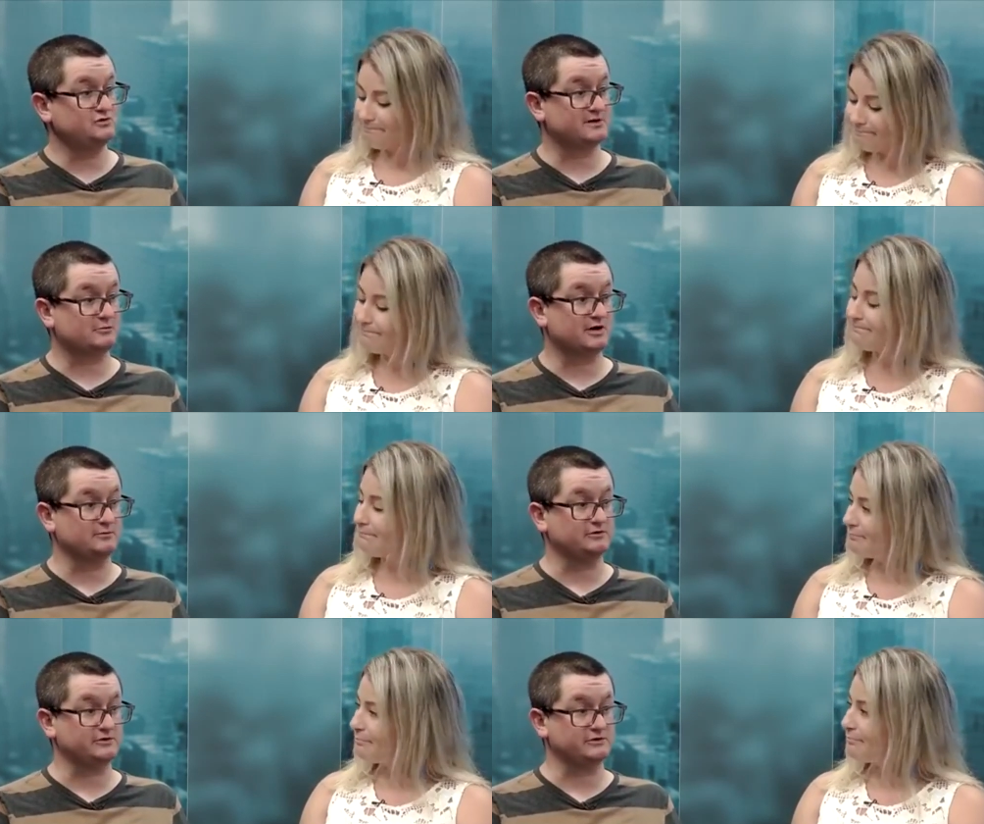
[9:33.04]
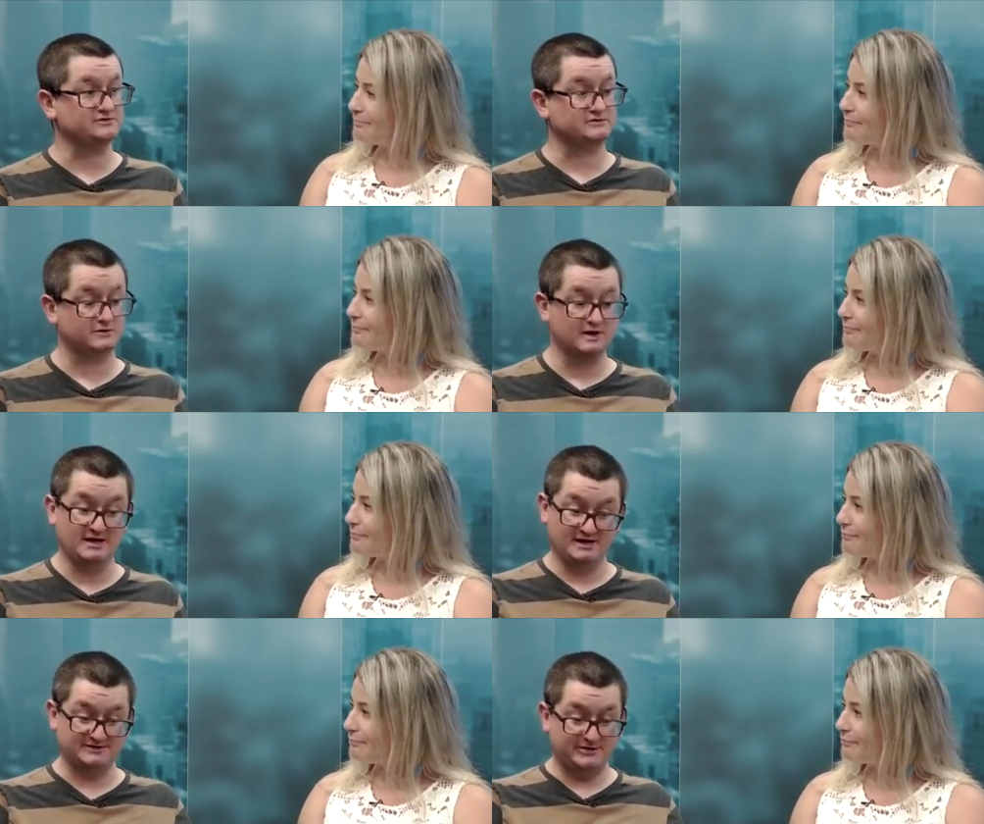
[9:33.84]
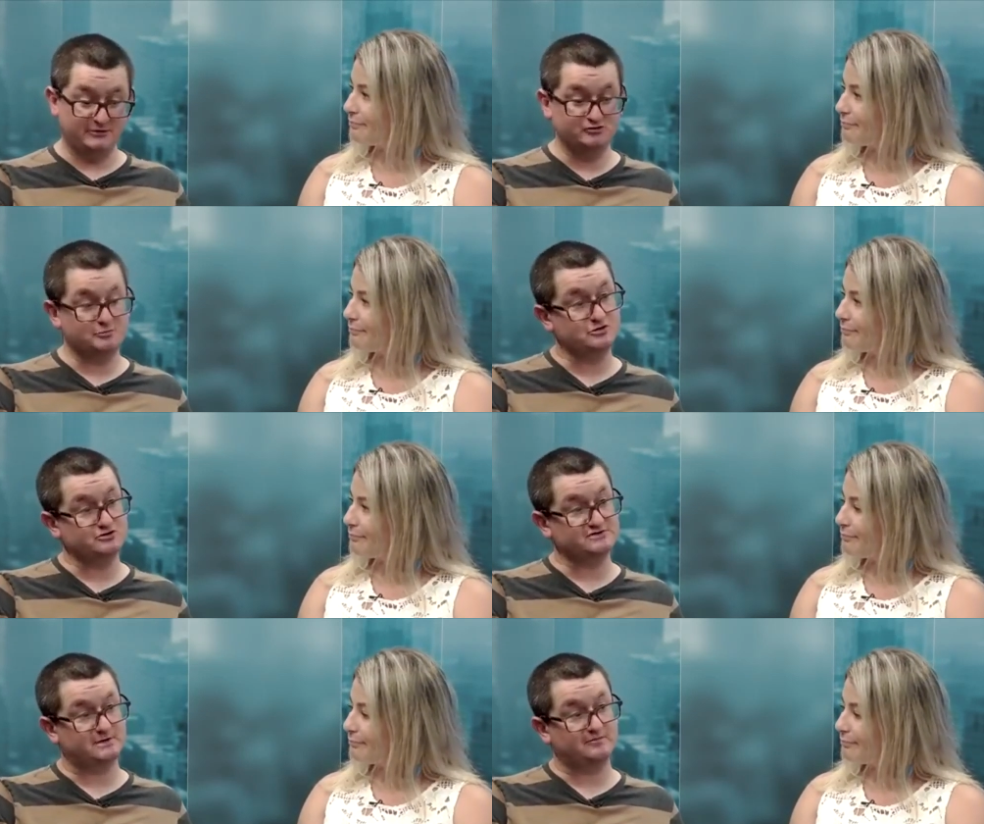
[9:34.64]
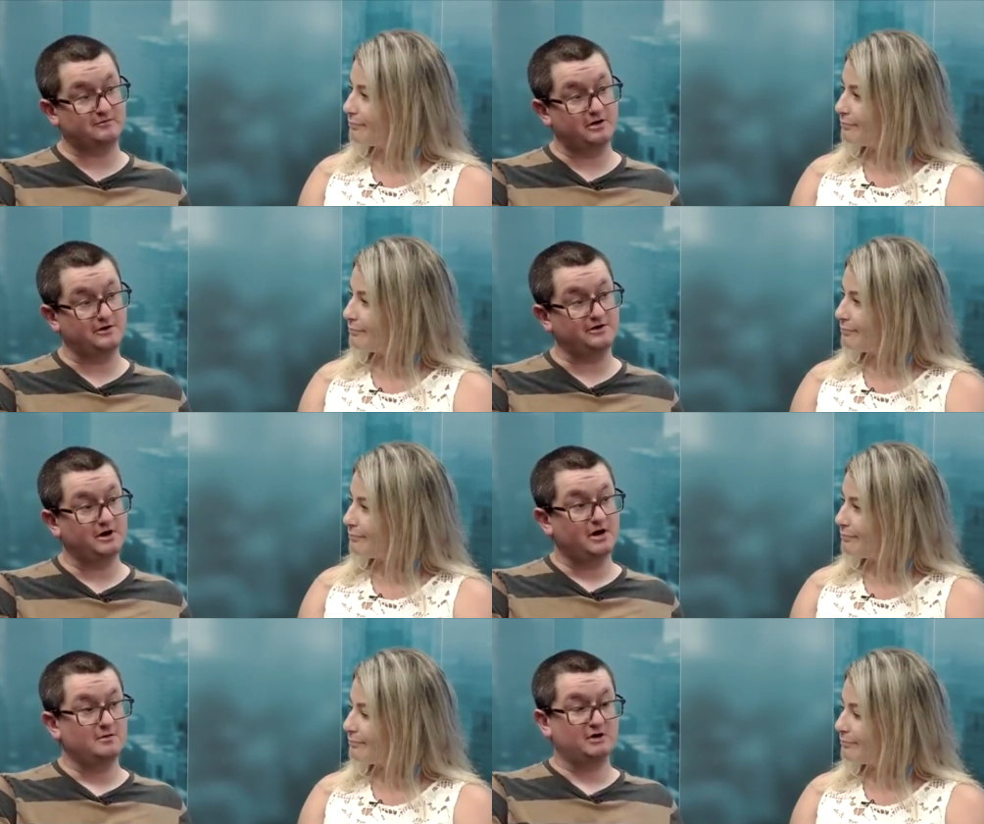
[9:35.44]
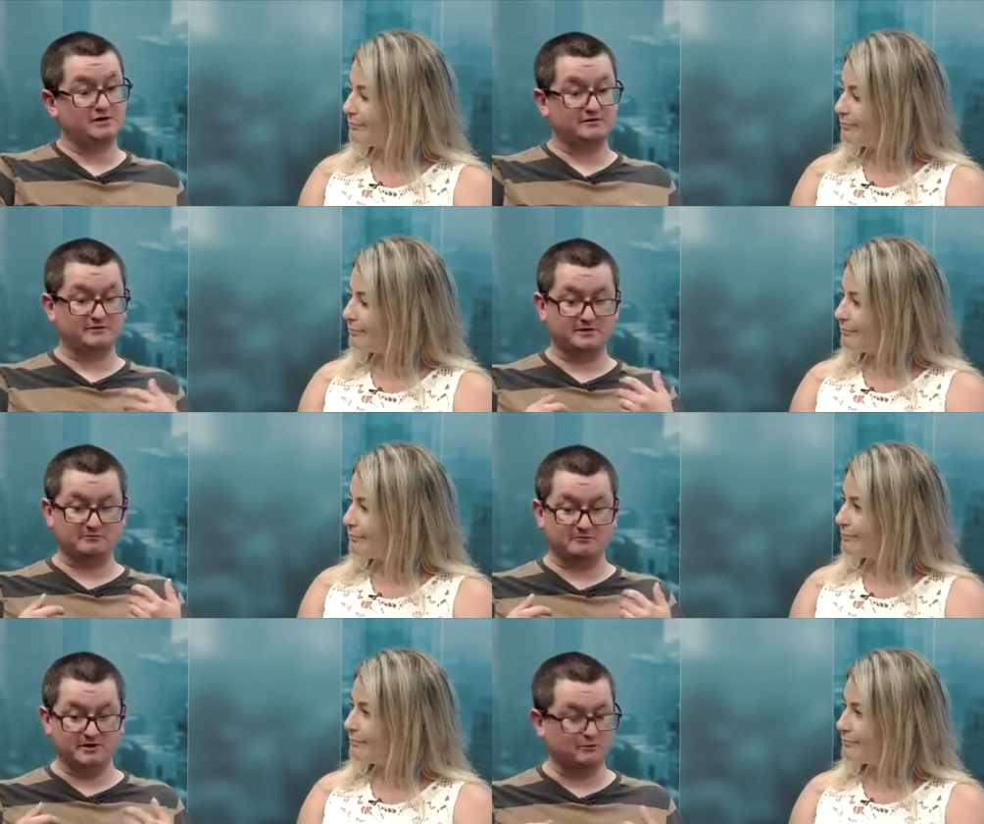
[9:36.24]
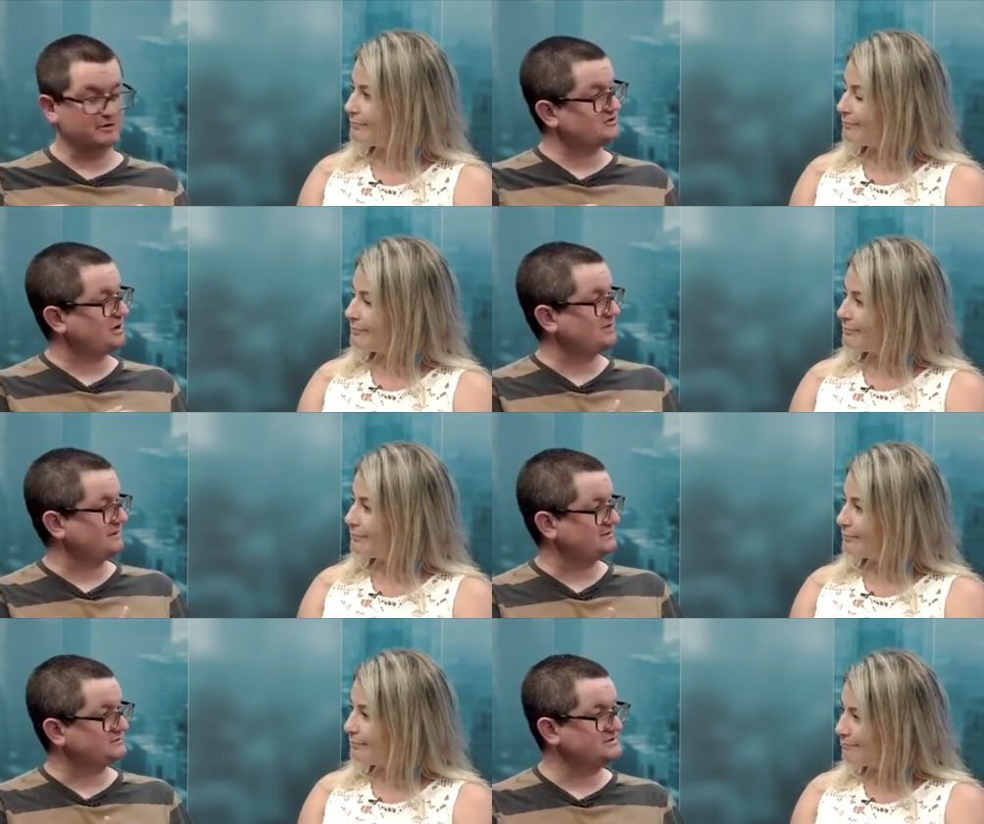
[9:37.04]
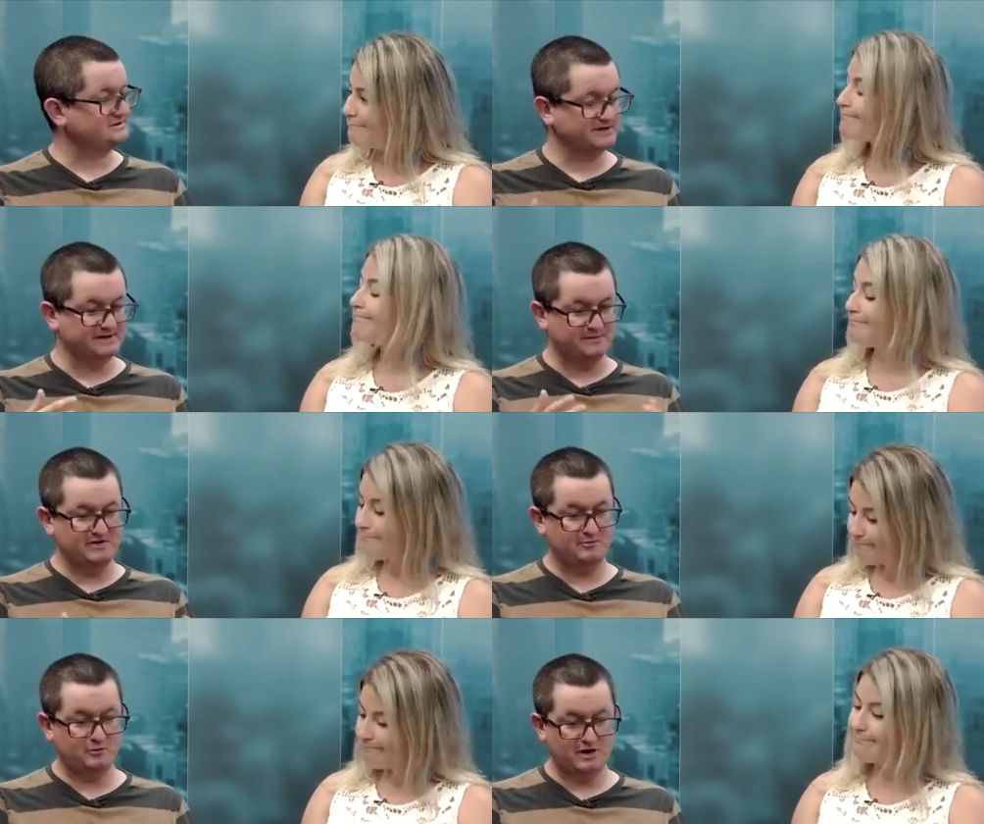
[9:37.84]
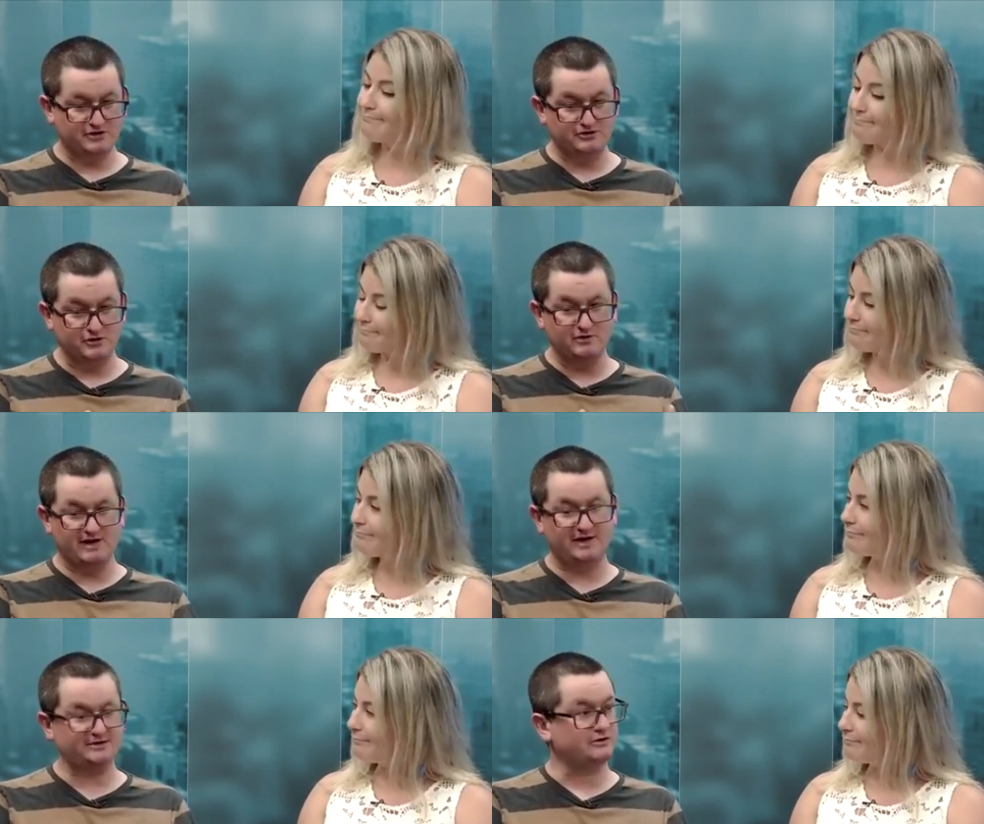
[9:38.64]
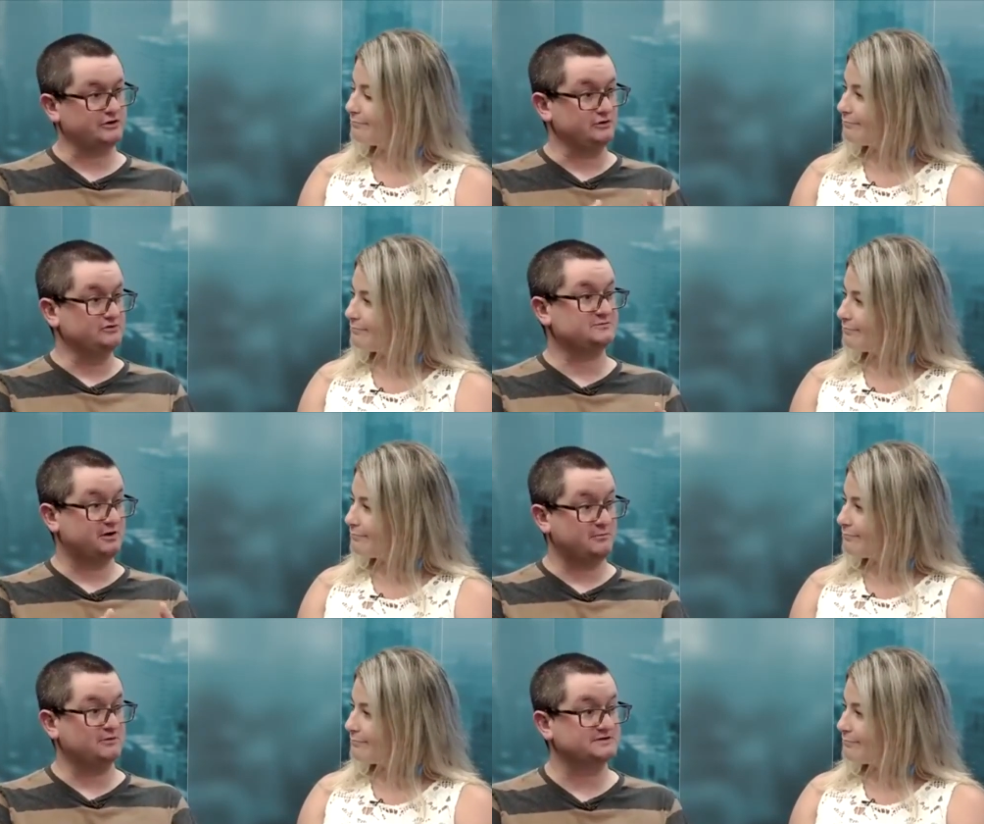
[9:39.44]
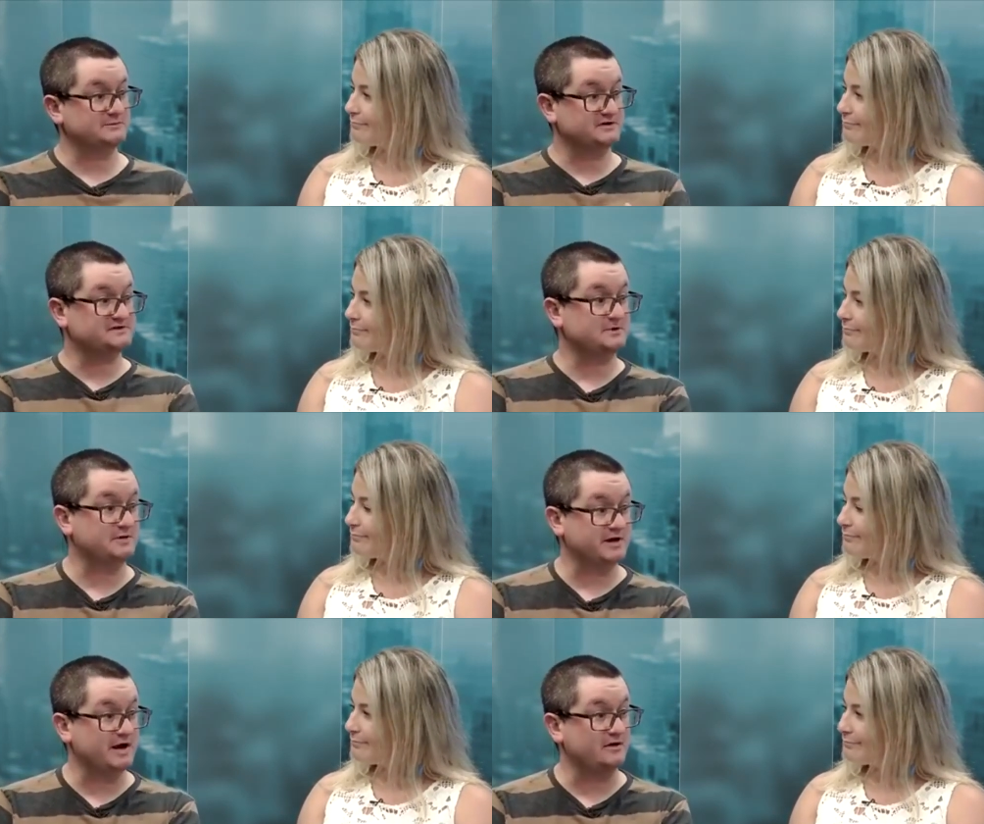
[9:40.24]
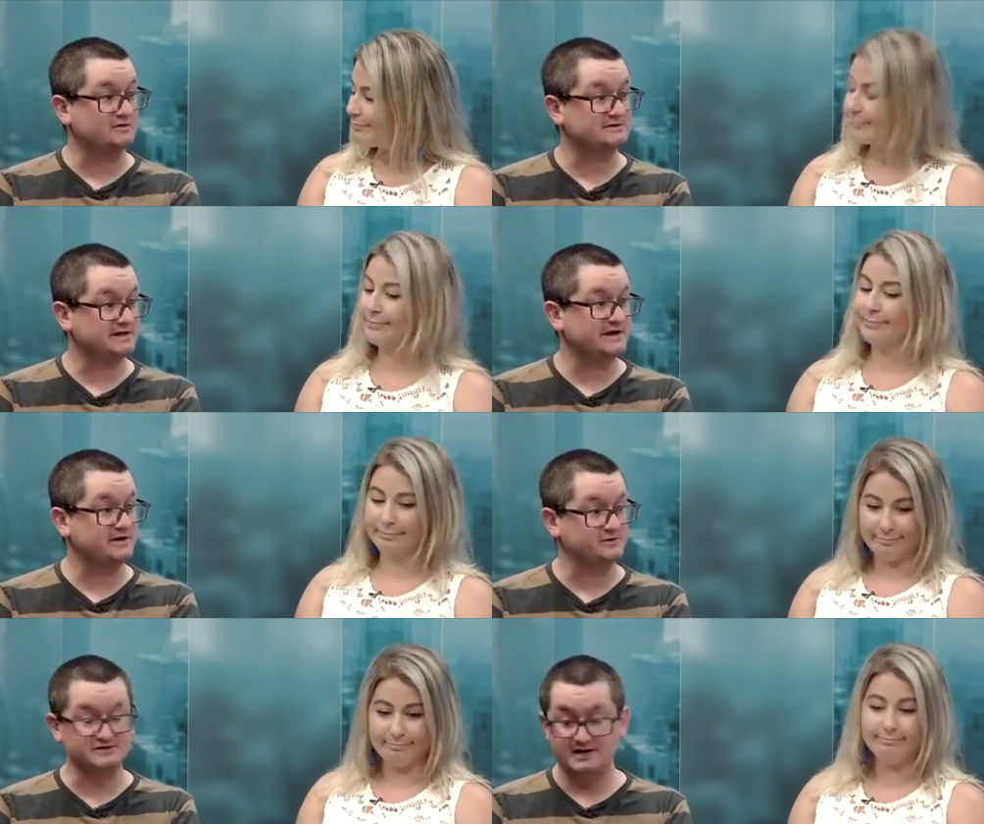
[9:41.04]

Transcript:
Speaker 1: that we're able to use. So it's a huge purchase up front, but you know we were talking about this recently that people want to donate a used pump or something to somebody else that they can use,